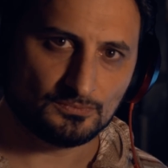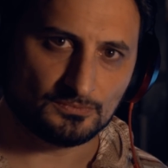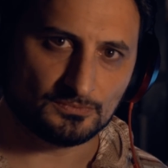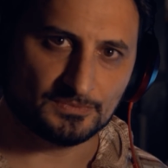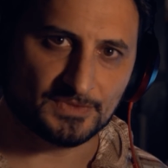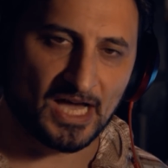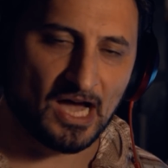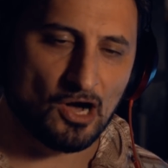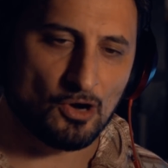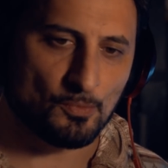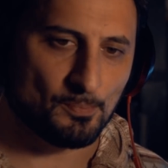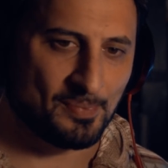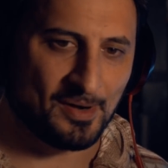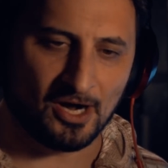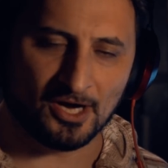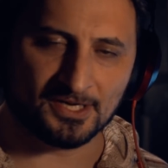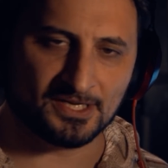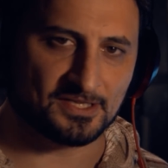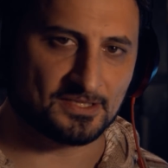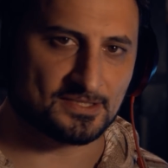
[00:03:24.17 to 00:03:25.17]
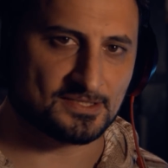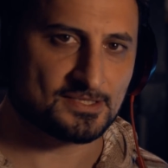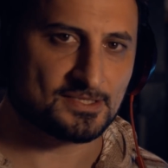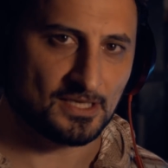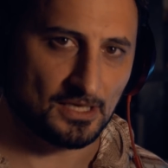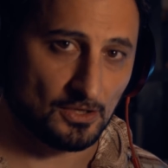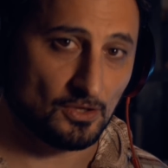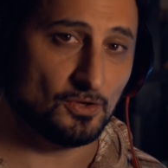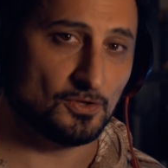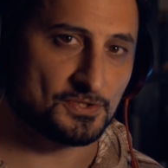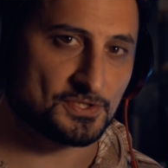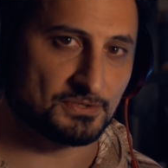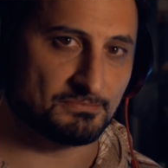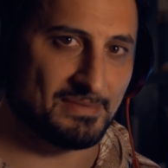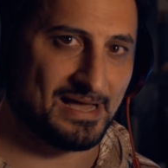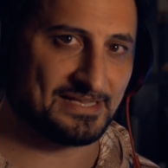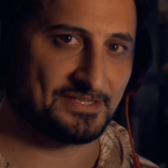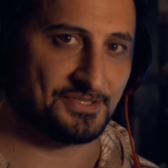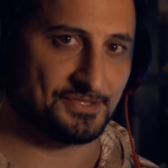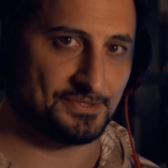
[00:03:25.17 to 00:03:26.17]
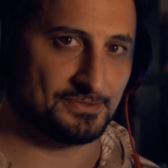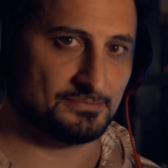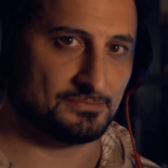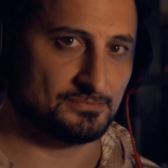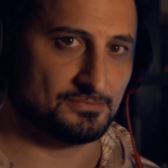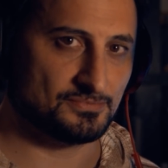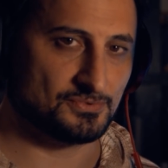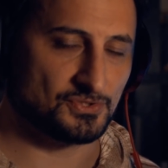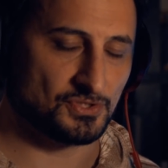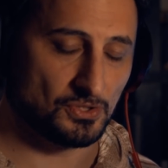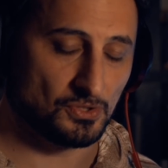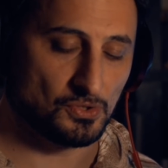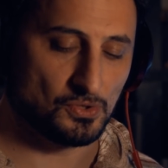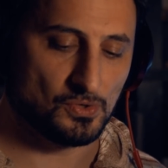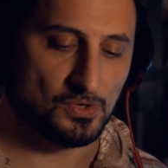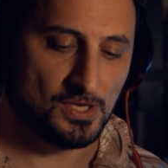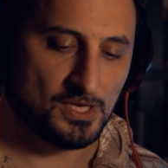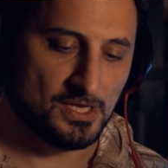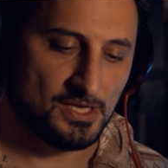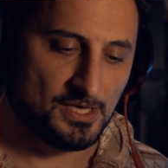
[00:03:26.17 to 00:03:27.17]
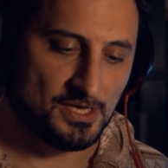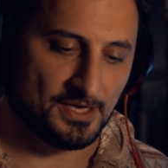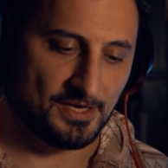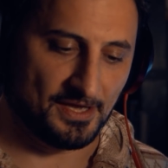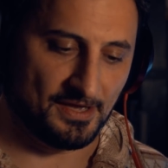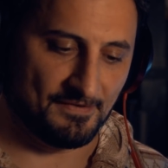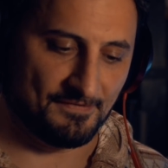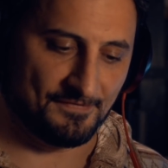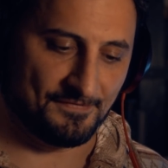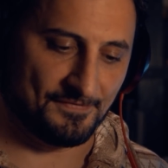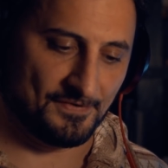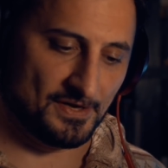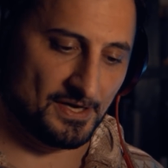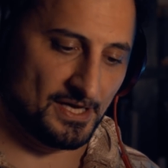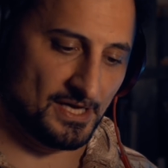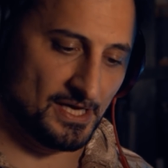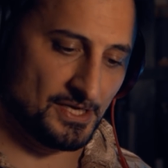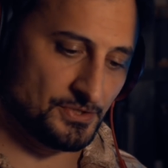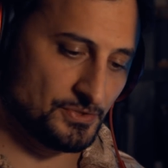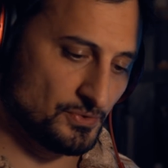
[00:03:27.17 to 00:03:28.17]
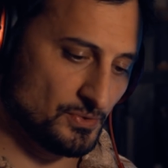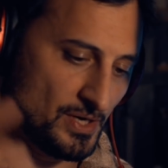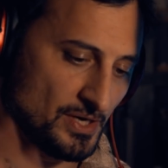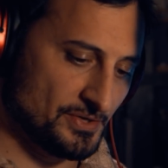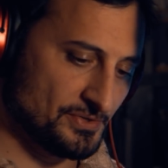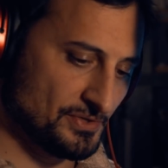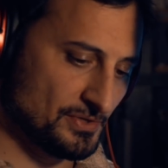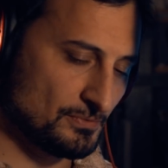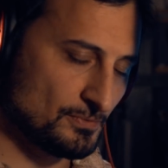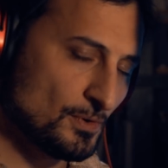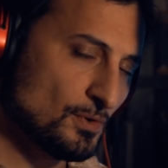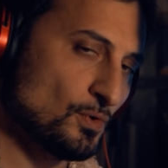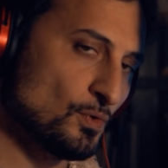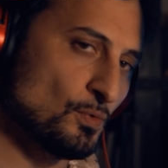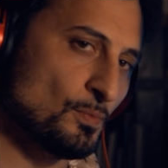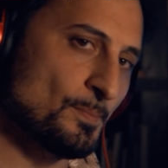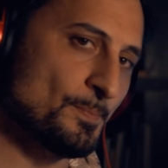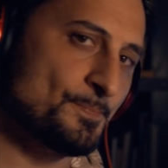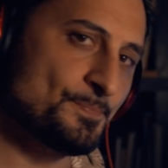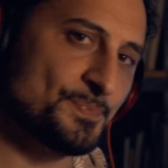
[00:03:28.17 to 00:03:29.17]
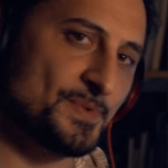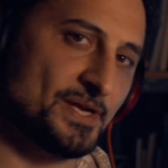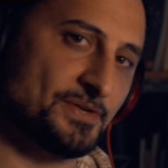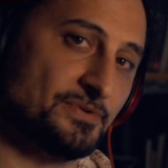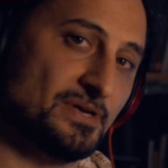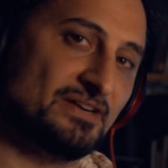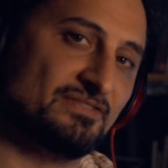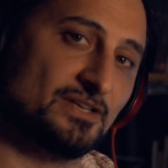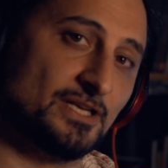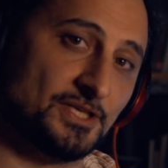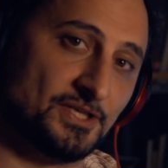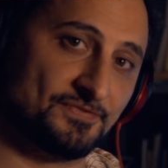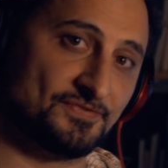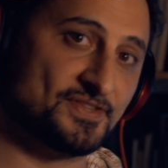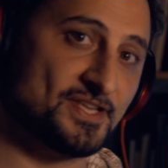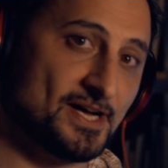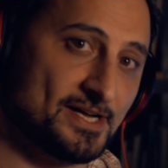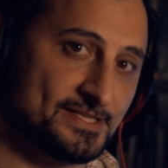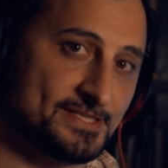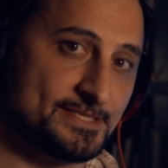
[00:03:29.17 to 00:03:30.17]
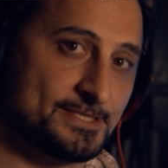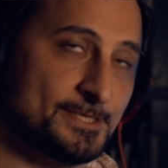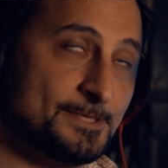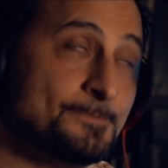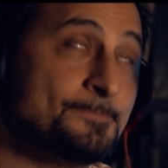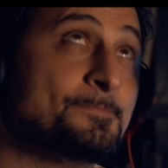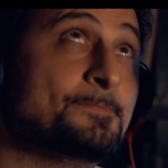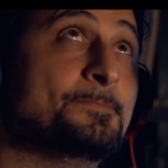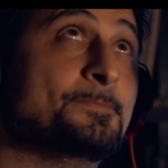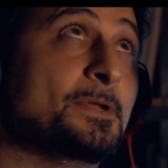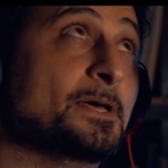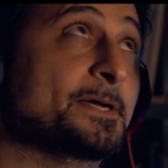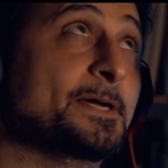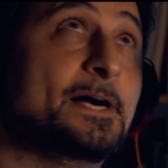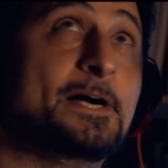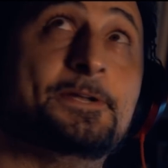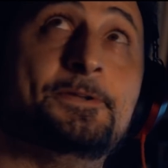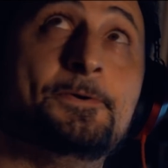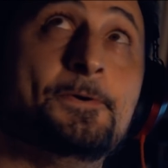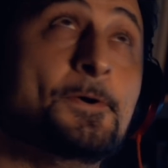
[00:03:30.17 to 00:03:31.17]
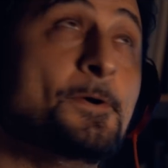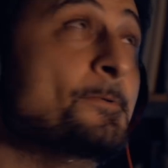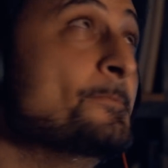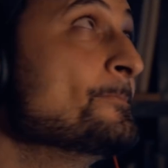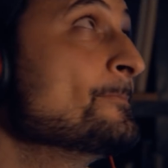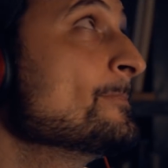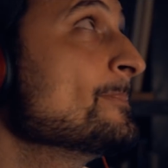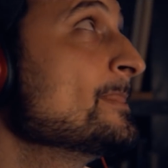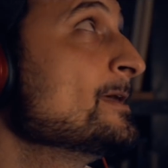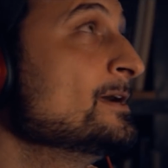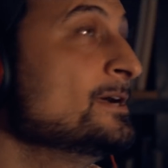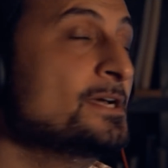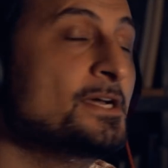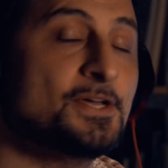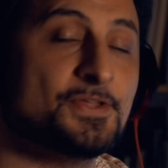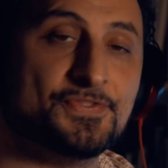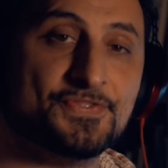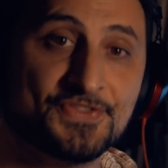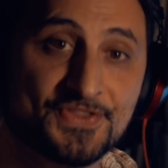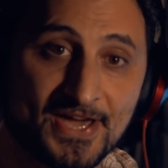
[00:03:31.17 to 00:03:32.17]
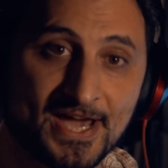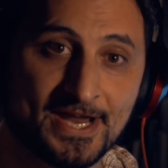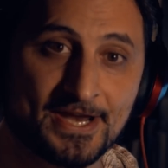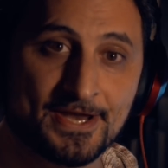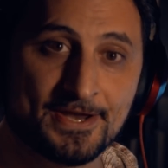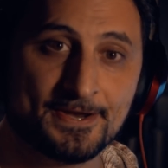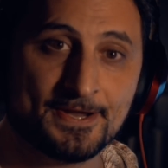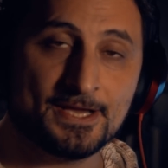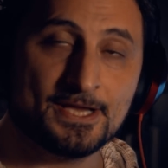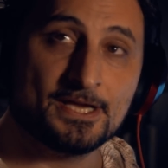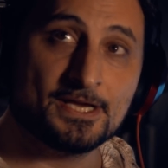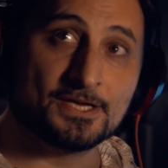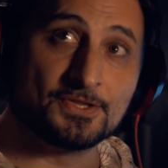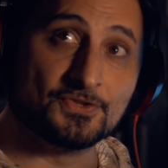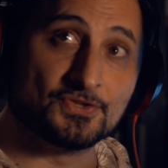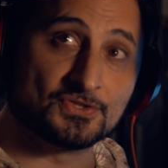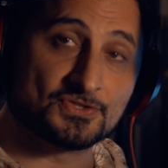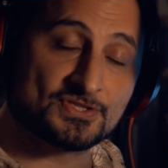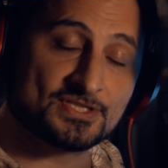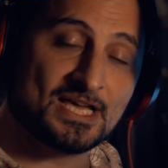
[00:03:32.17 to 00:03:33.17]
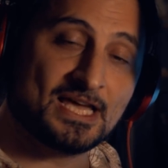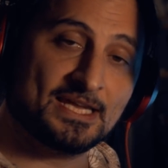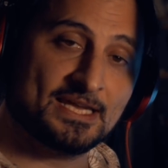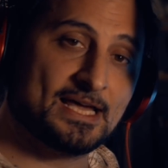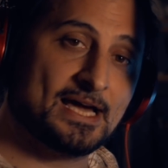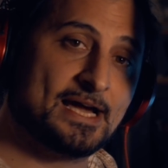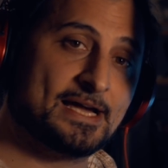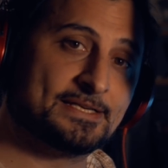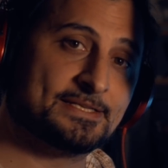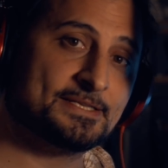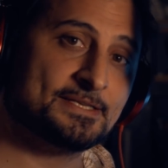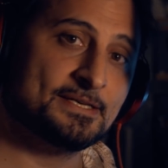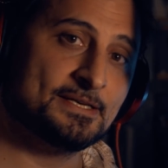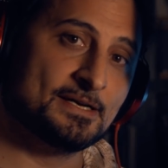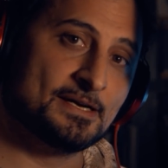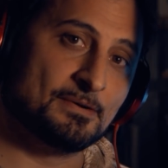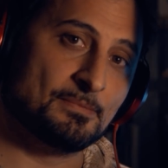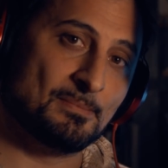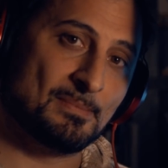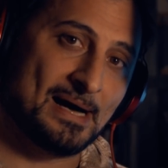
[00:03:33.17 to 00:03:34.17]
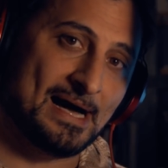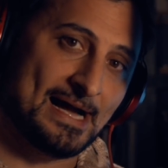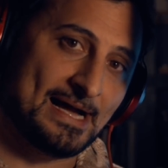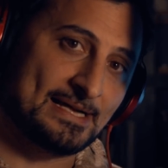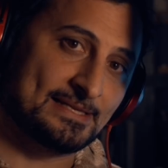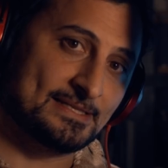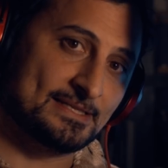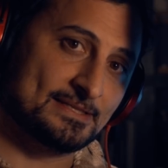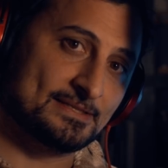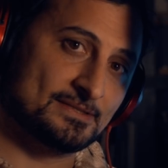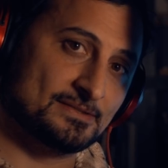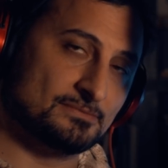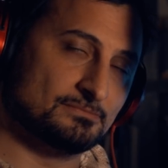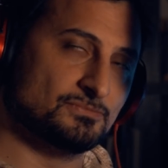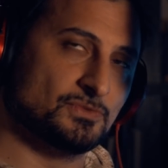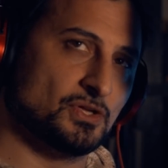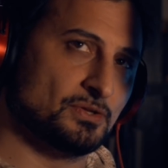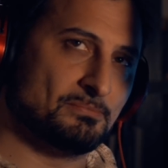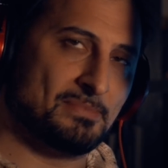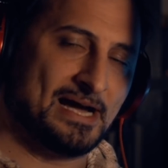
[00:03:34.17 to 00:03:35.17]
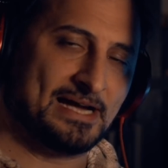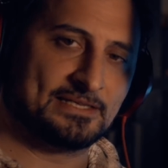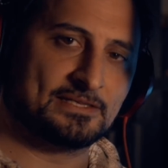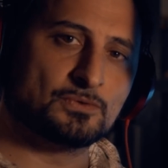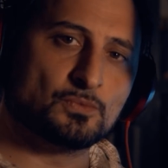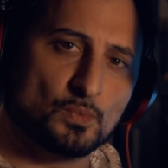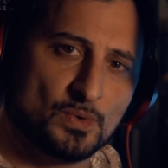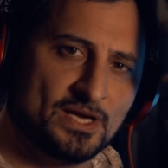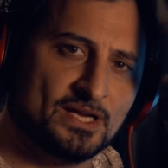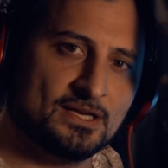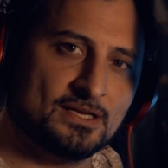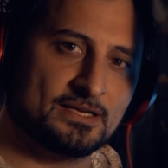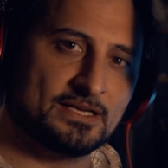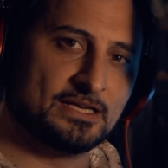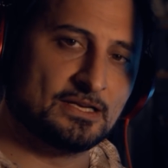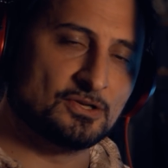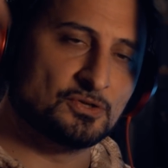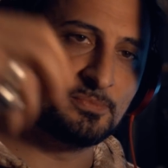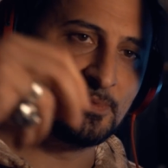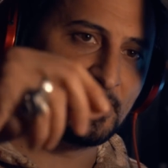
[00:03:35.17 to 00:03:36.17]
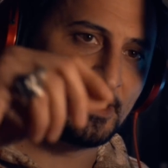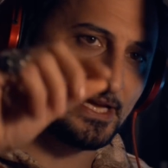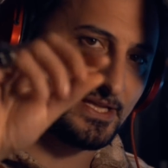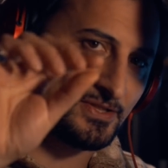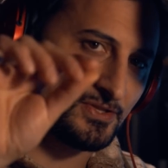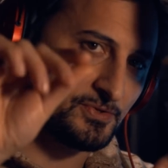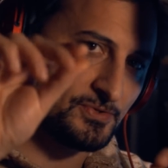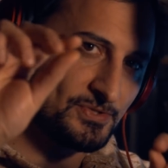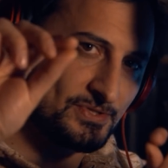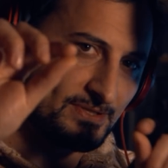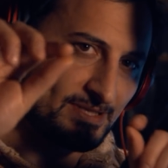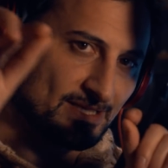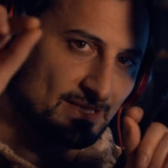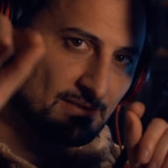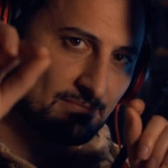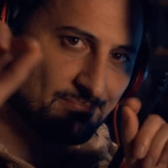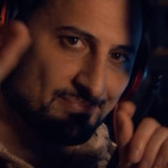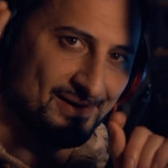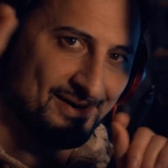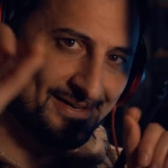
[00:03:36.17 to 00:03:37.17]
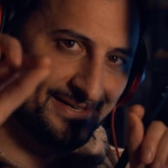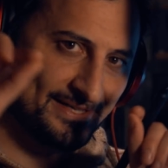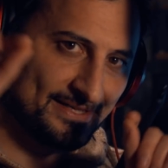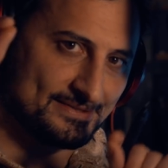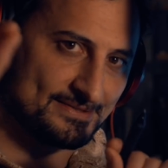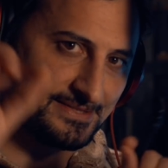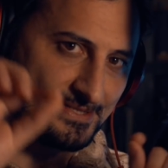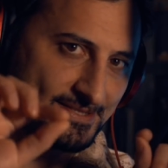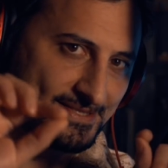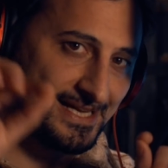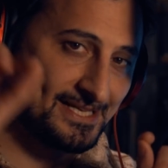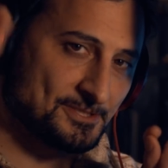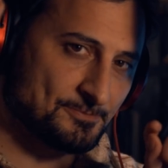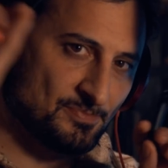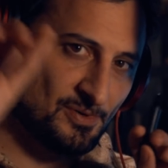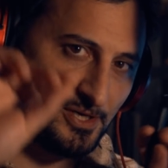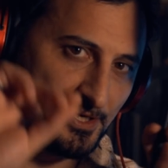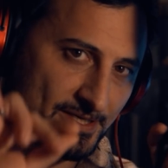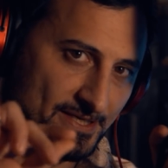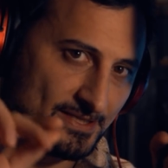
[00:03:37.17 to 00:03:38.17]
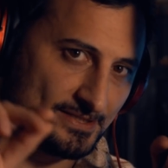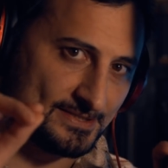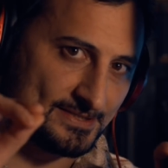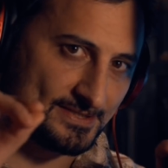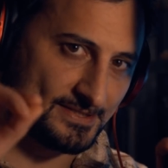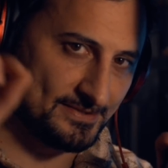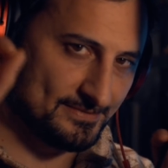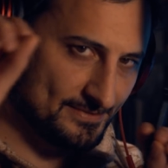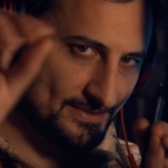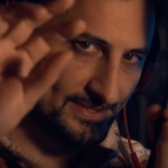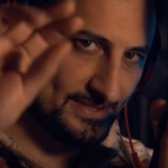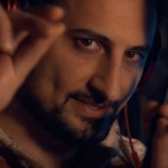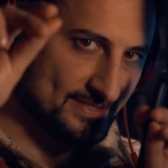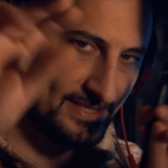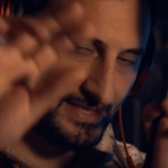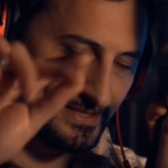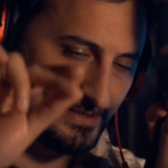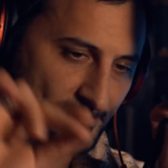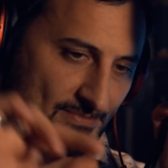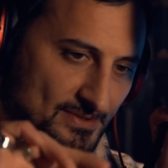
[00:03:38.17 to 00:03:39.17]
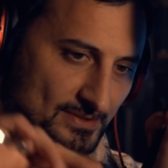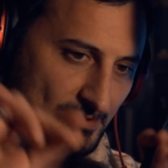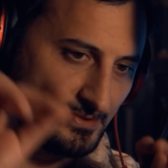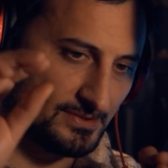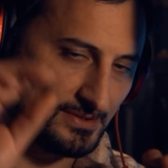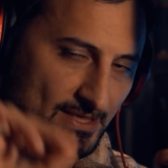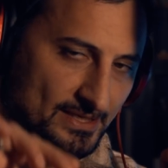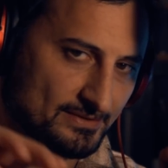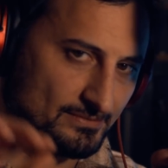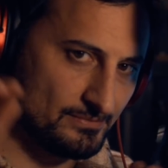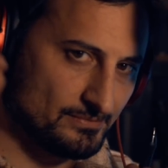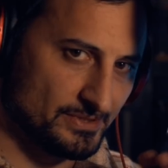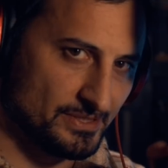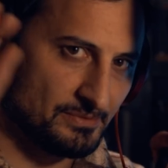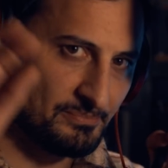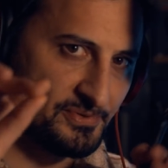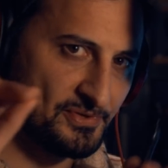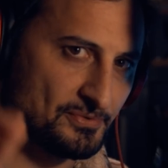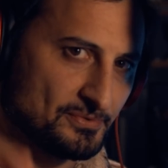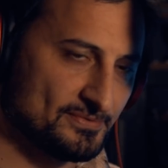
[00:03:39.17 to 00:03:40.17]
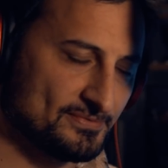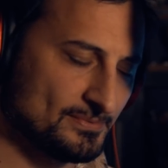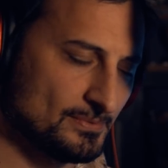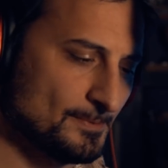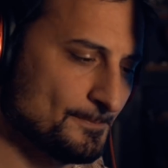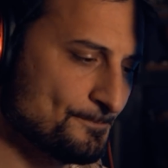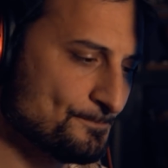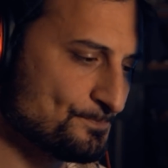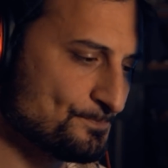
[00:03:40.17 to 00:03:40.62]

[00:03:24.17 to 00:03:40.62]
Now, particles are also matter. So if you are in your room and you have a lot of dust, like I do, then the sunlight will illuminate those little particles, dust particles. You can see them look like really beautiful.